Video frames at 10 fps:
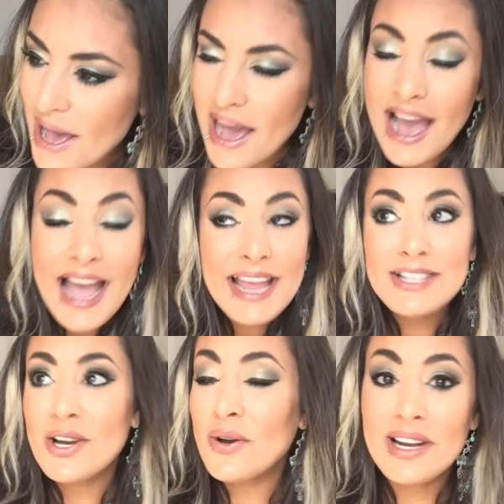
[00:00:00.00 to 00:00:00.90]
I
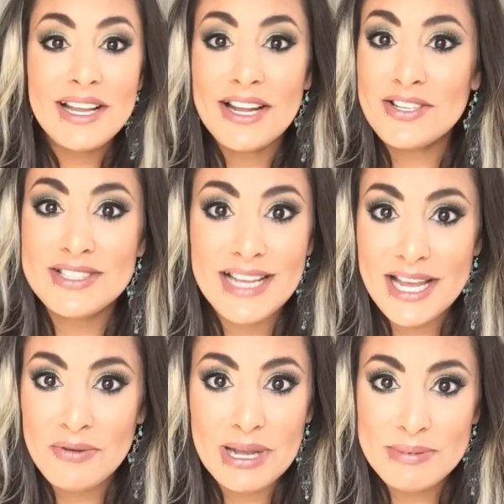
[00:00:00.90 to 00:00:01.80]
totally
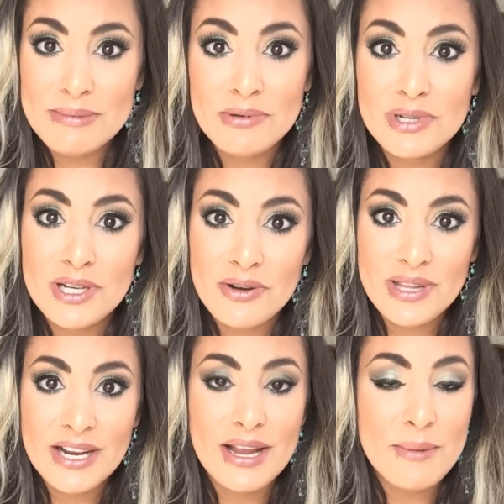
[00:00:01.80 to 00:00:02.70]
understand why people would go
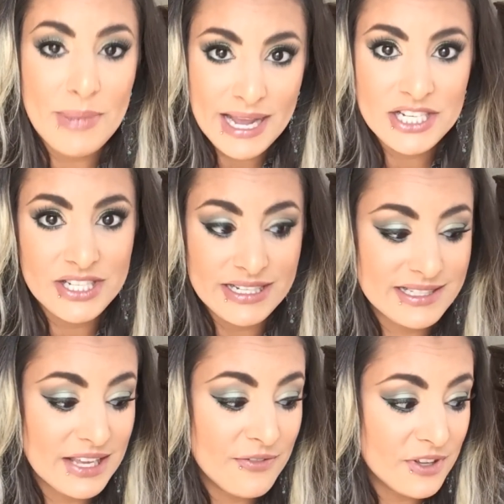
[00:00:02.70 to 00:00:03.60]
there and buy jeans.
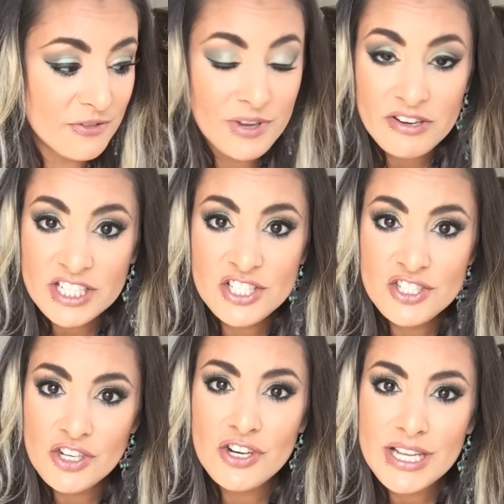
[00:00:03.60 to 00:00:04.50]
They feel very
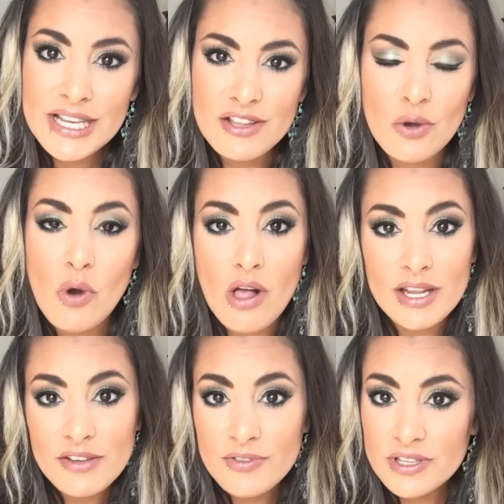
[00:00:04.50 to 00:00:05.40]
sturdy. The
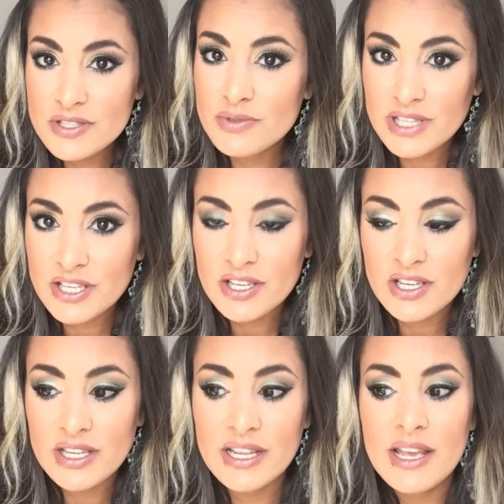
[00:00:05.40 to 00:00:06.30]
quality feels really
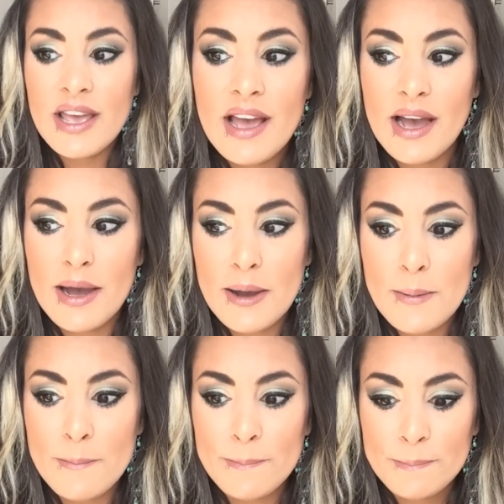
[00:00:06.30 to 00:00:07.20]
good.
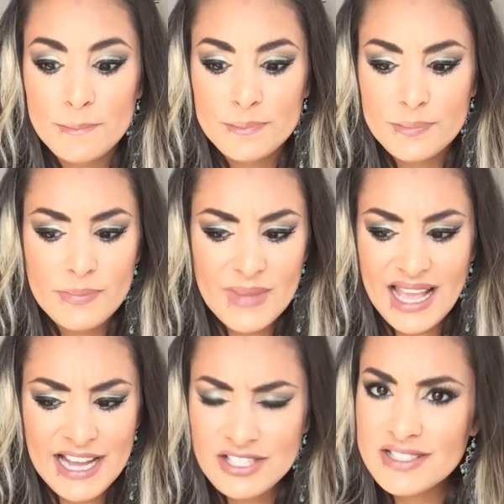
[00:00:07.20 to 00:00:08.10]

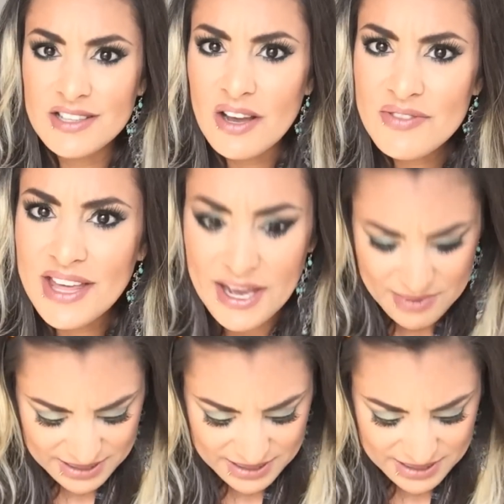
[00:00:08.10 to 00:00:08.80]
I just love them.